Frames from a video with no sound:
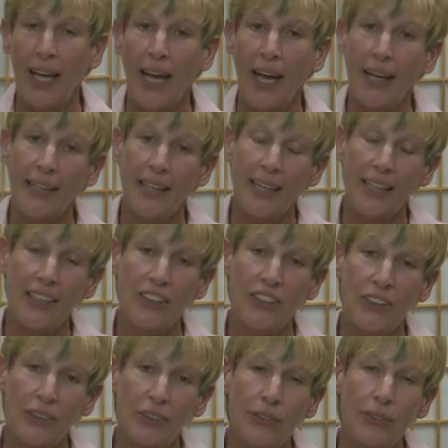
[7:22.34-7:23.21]
and I
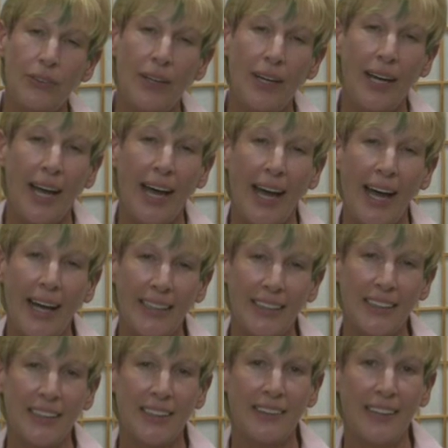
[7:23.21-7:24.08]
do
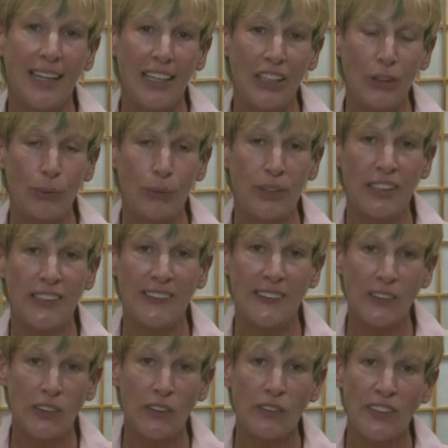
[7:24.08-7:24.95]
ask that you
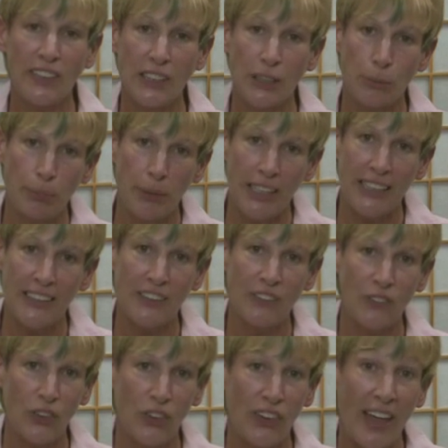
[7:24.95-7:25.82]
reserve a space
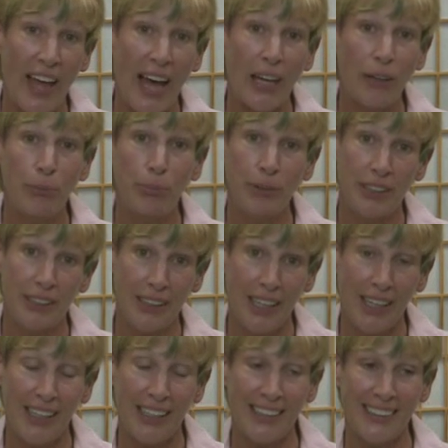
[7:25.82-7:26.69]
for that
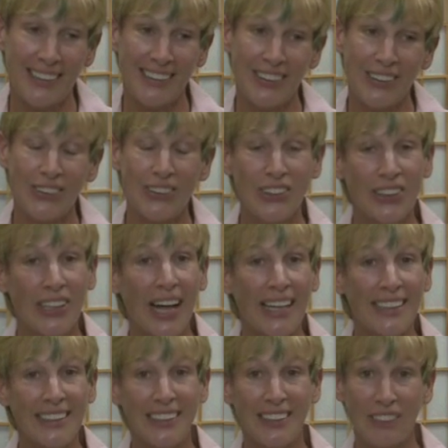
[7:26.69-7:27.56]
because those
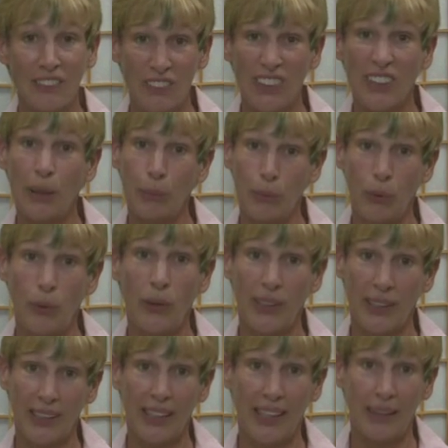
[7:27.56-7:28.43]
classes fill up
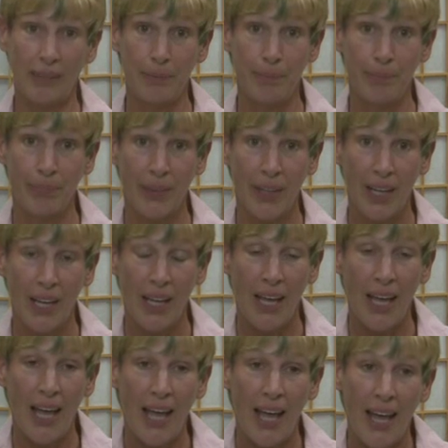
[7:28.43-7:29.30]
quickly.
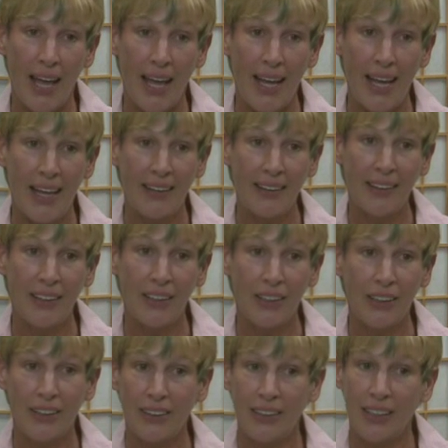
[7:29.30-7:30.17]
And the,
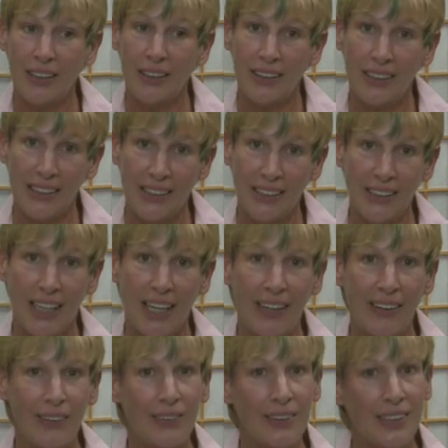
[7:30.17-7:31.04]
the list,
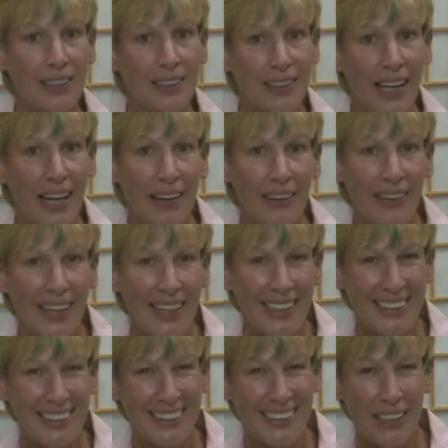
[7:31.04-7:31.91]
I only allow
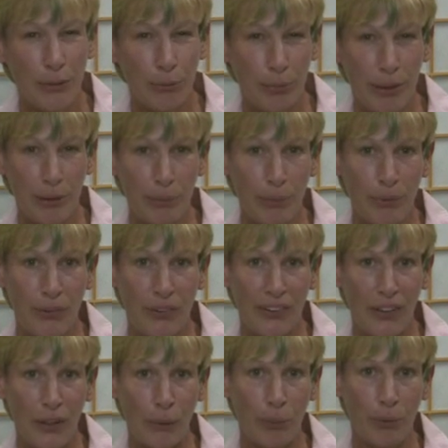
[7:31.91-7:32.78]
8 to 10 people
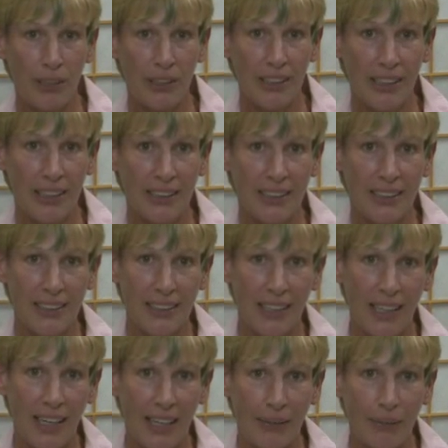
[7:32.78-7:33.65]
in there because
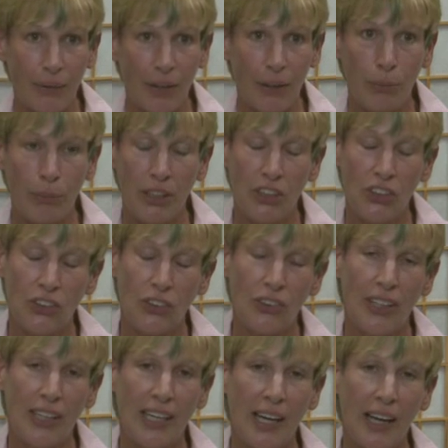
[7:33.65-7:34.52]
I want to make
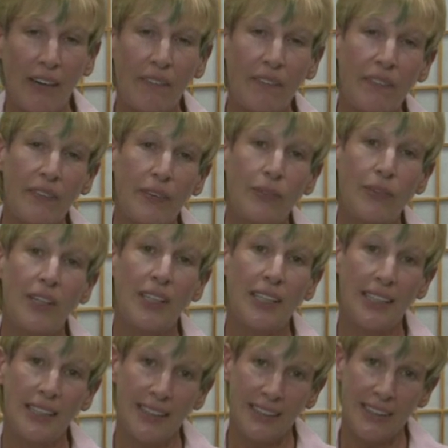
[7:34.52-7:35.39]
sure that everyone
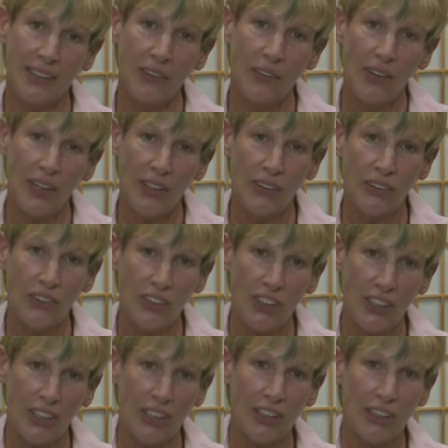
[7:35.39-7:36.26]
gets their
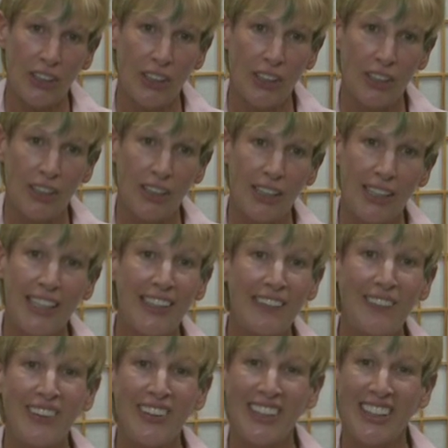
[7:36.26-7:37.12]
energy
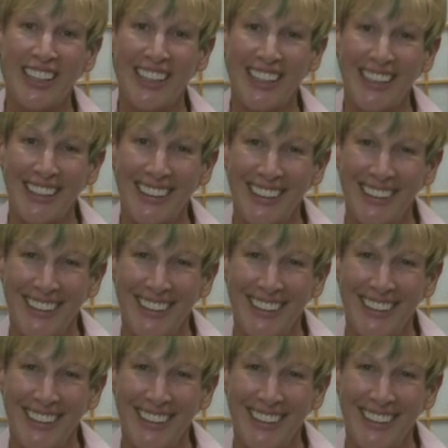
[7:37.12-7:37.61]
evenly.